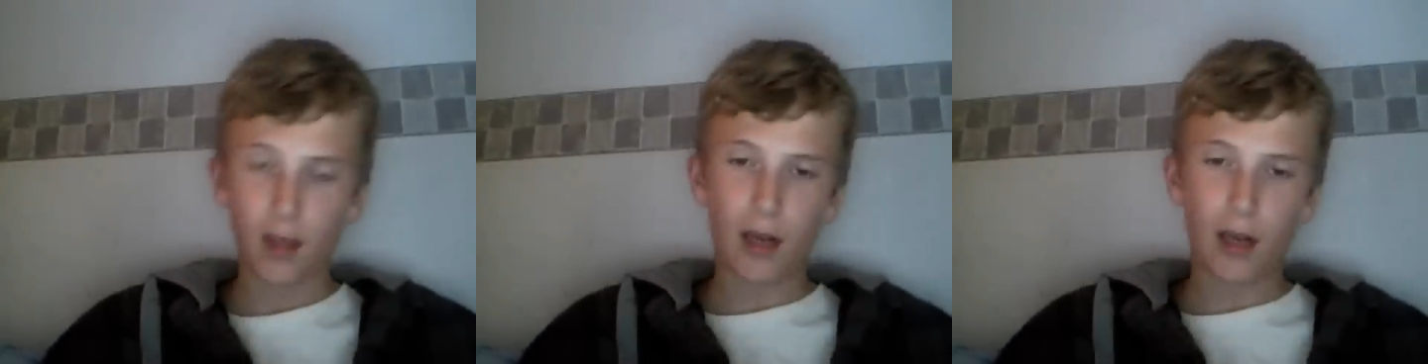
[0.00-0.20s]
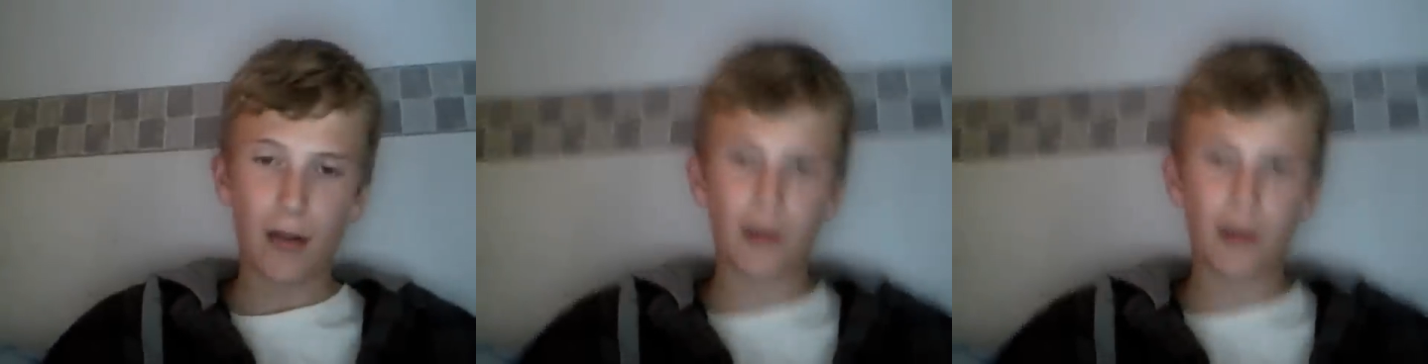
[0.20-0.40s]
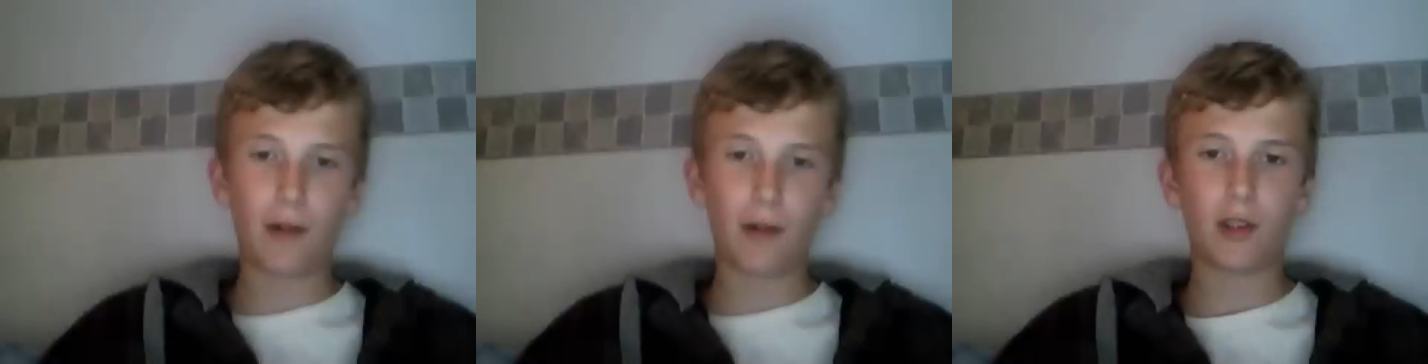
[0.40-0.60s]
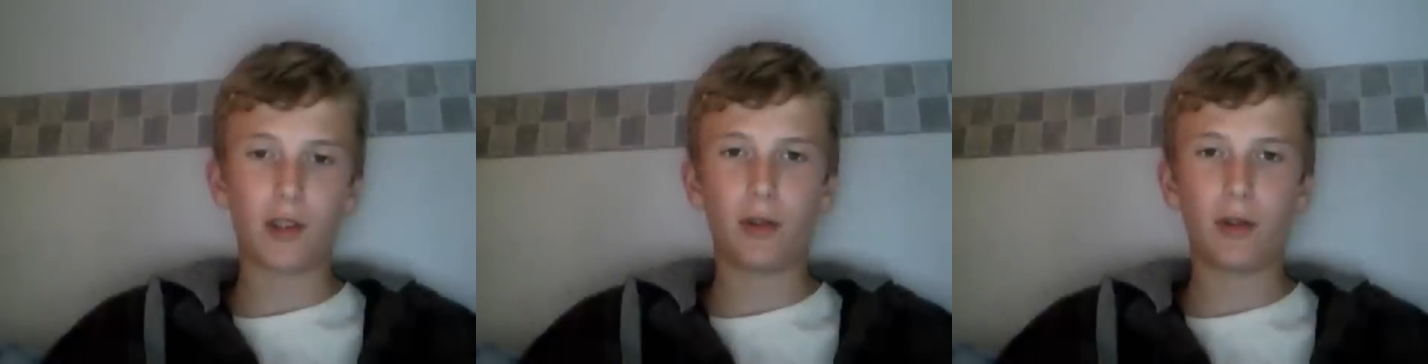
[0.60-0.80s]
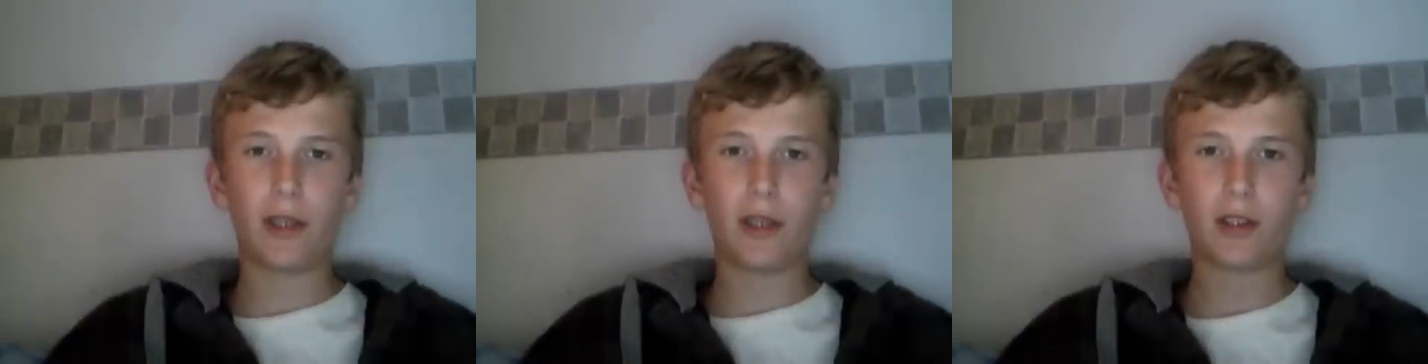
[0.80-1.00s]
after that
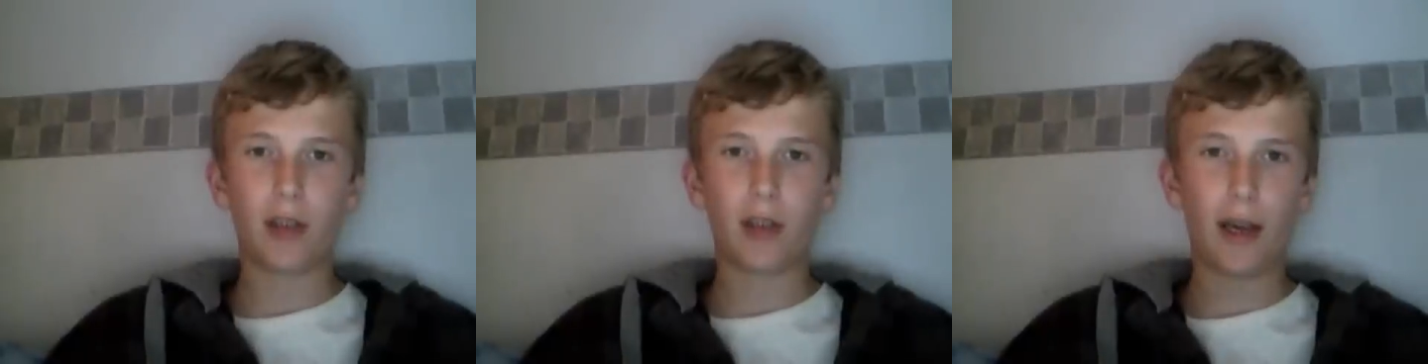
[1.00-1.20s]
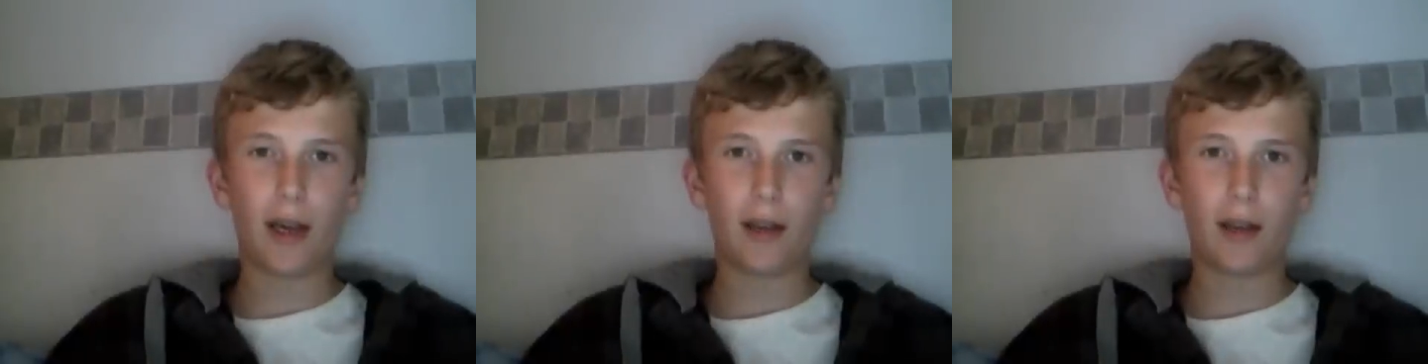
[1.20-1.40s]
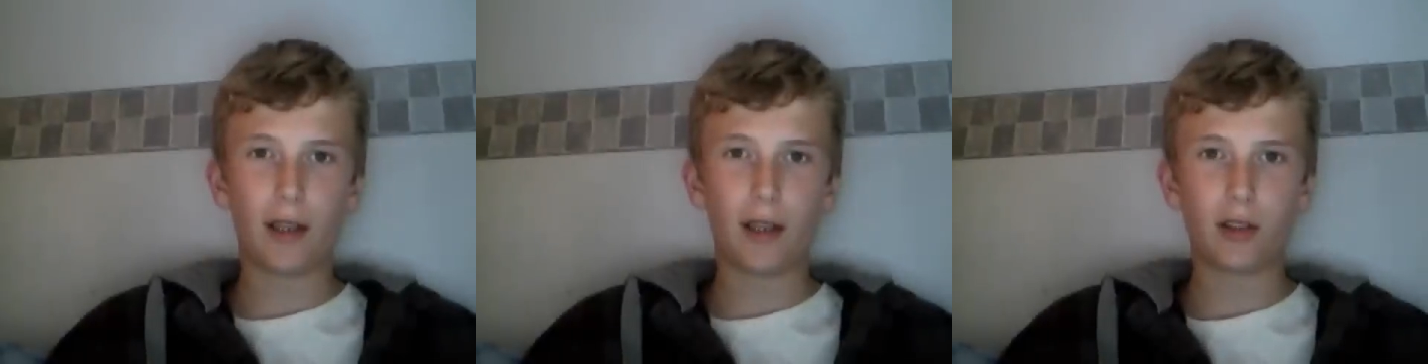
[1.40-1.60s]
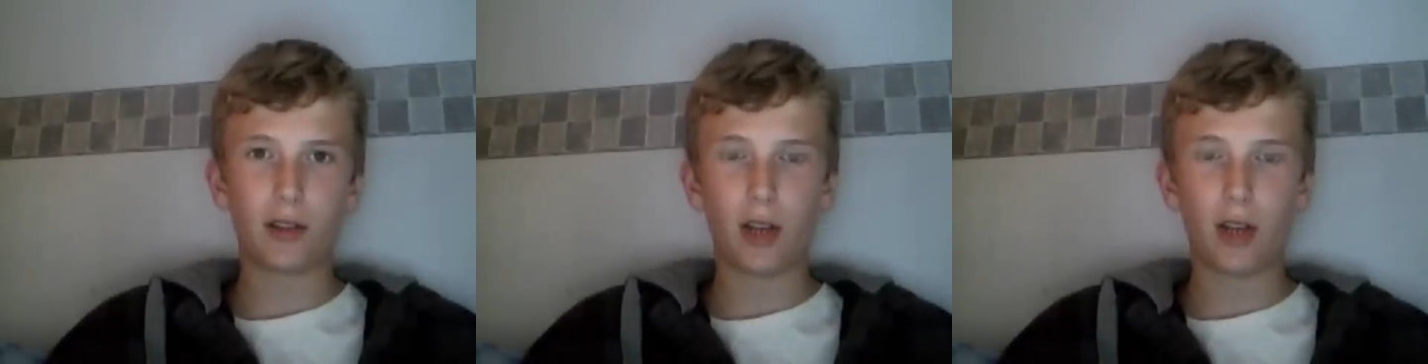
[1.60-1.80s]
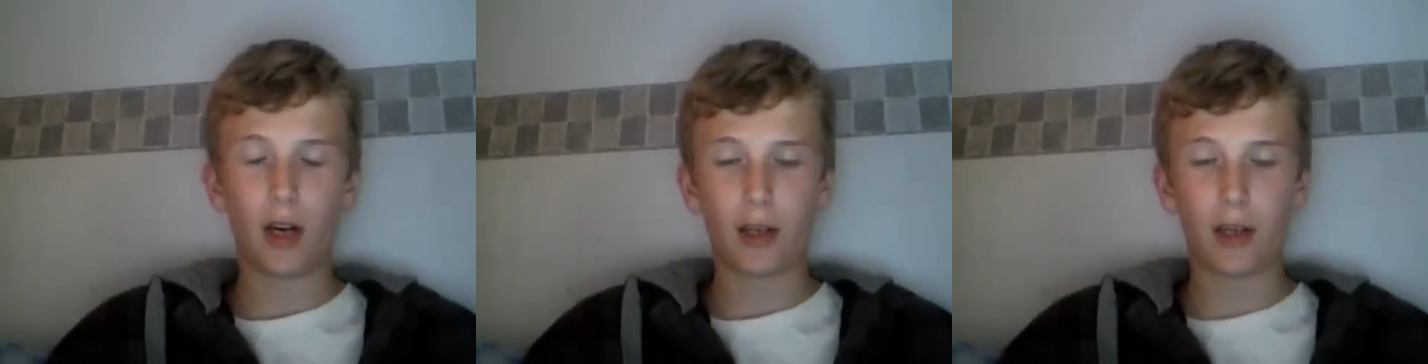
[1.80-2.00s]
result yesterday against
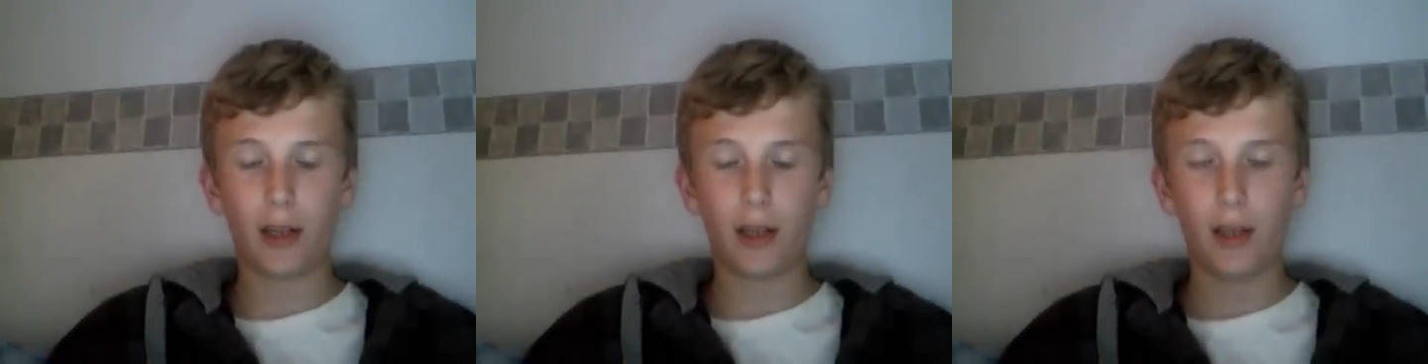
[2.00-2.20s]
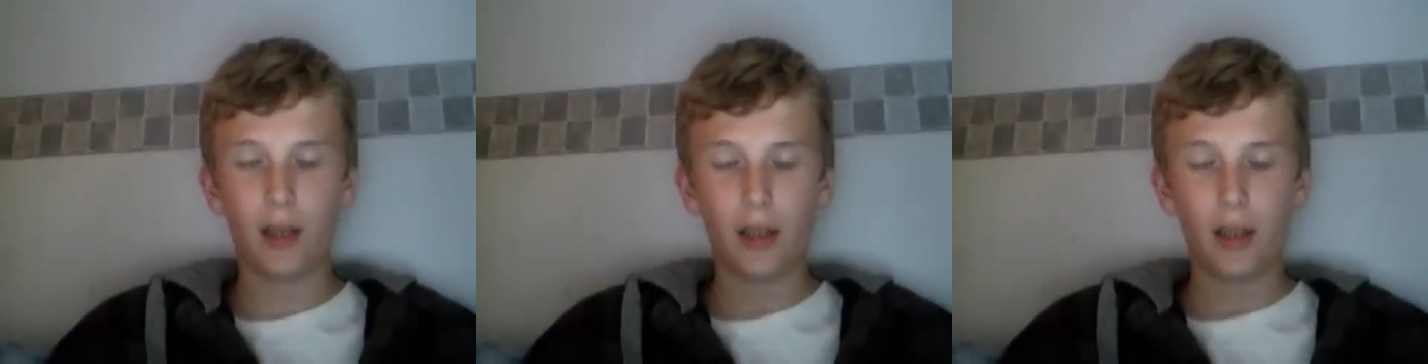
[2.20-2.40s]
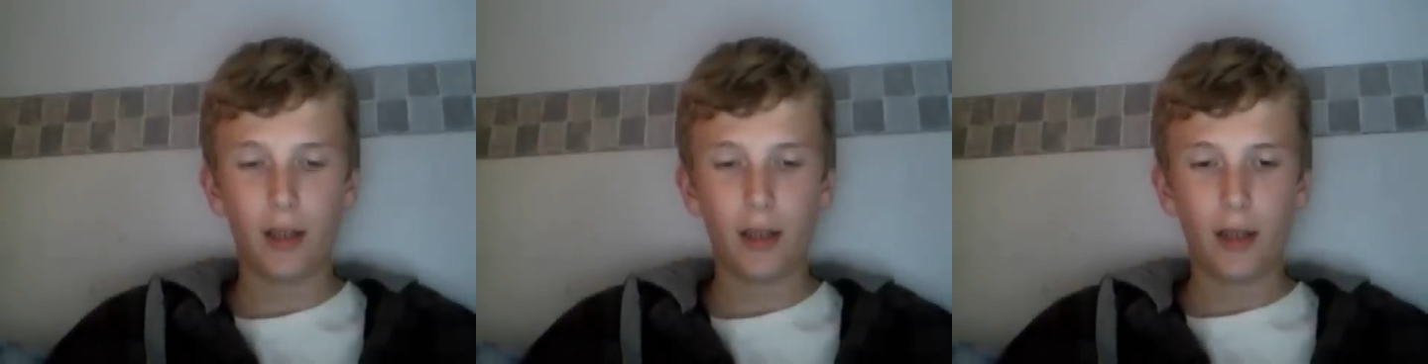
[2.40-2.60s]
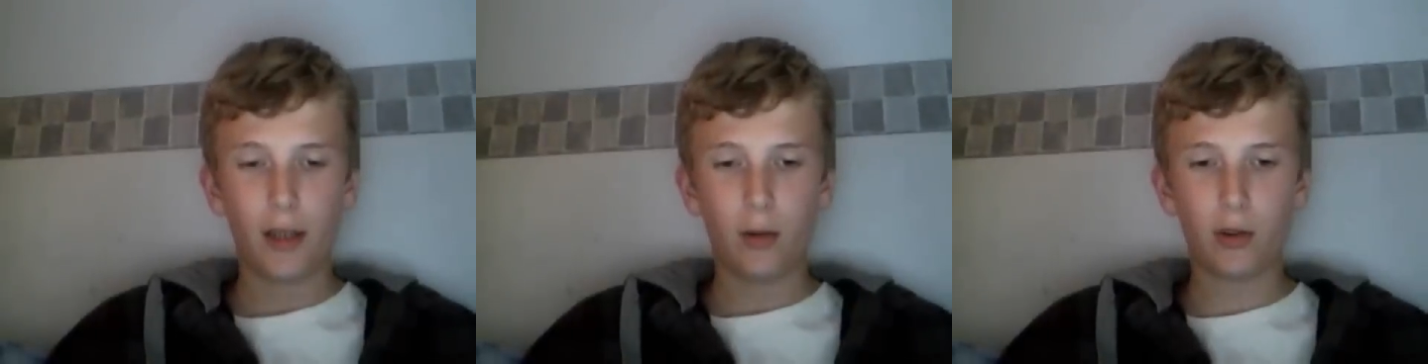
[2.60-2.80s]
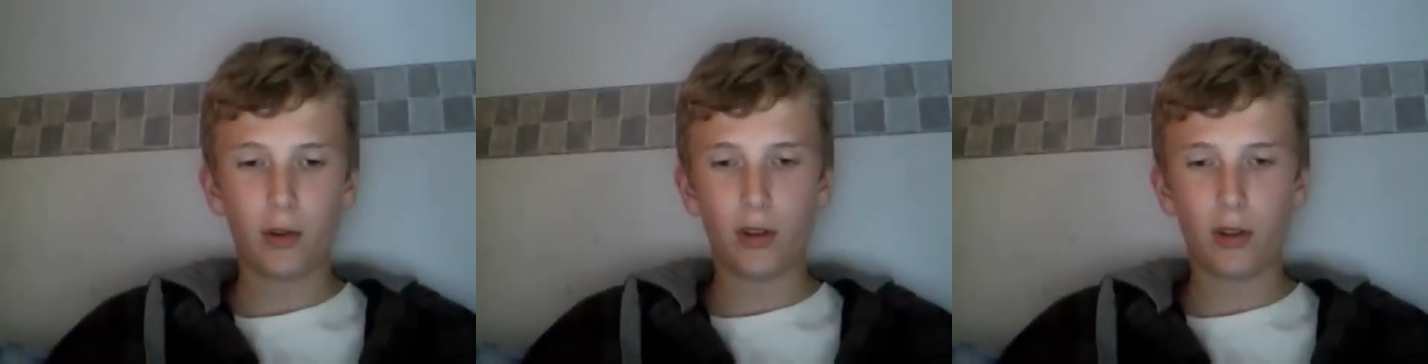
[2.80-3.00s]
Turkey,
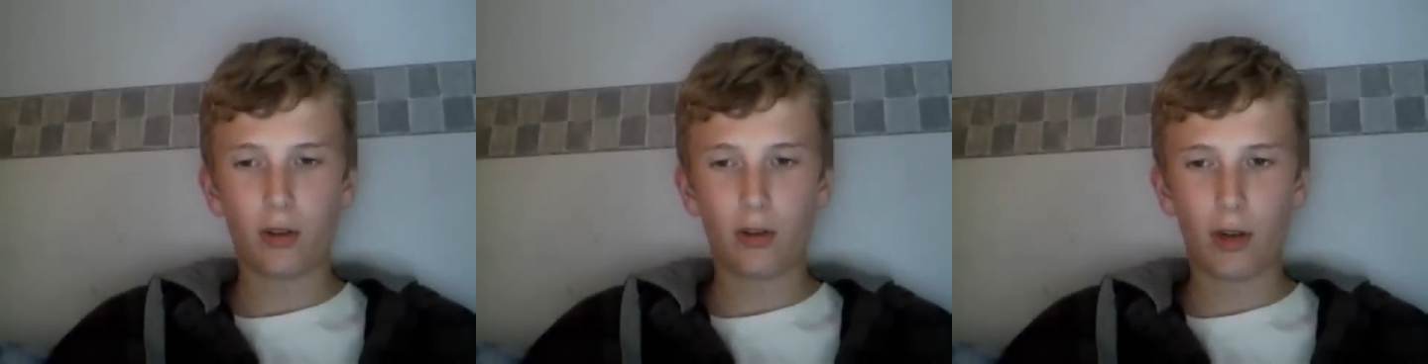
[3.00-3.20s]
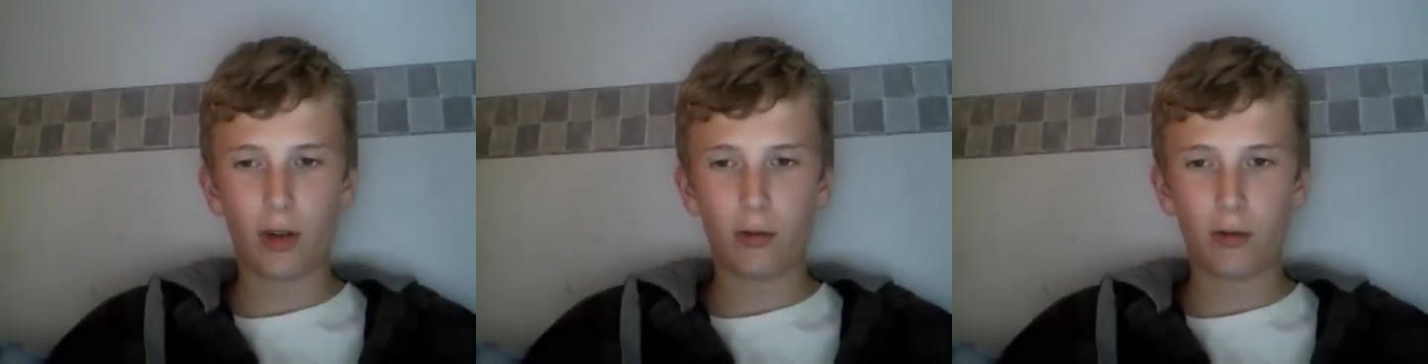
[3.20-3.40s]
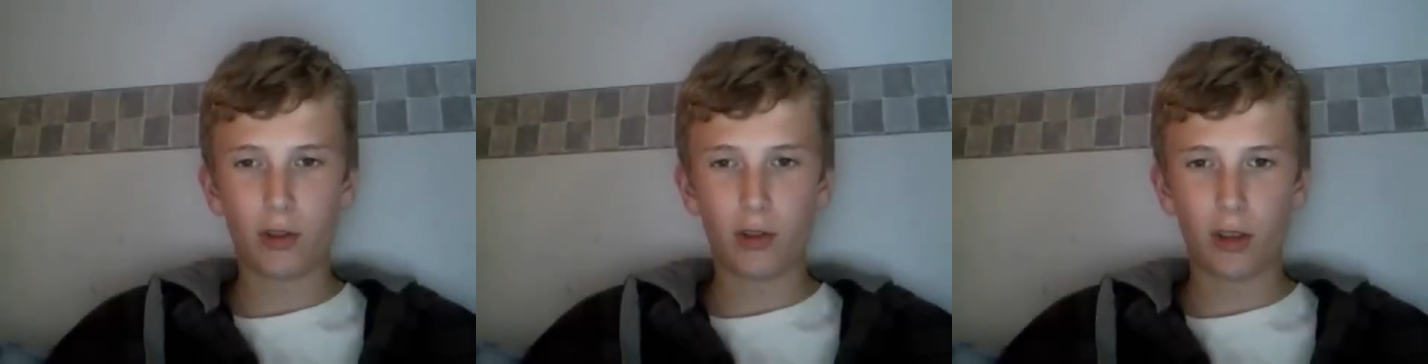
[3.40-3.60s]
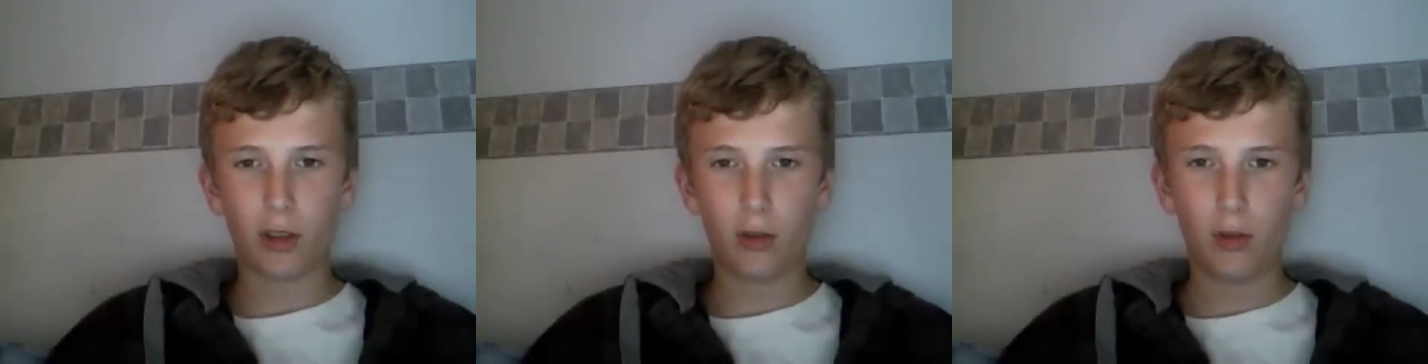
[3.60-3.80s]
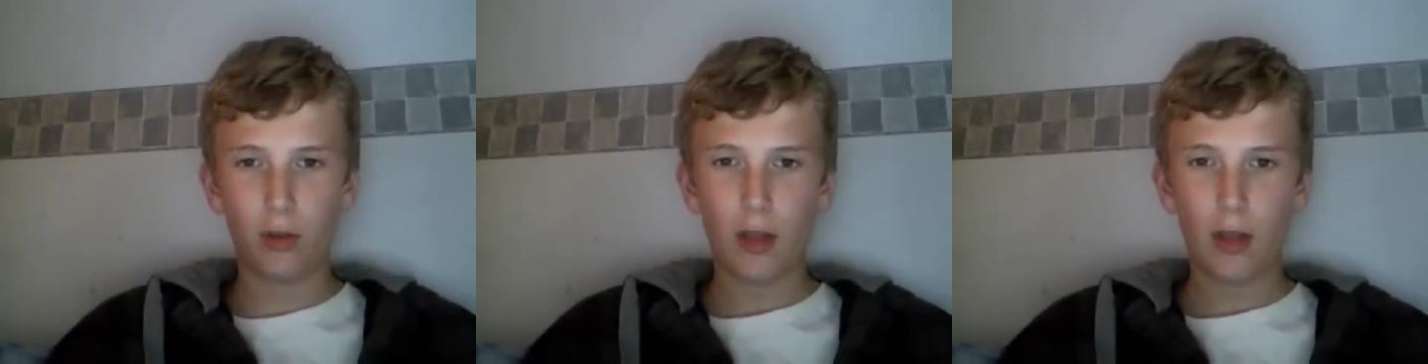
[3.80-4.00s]
wasn't a great result.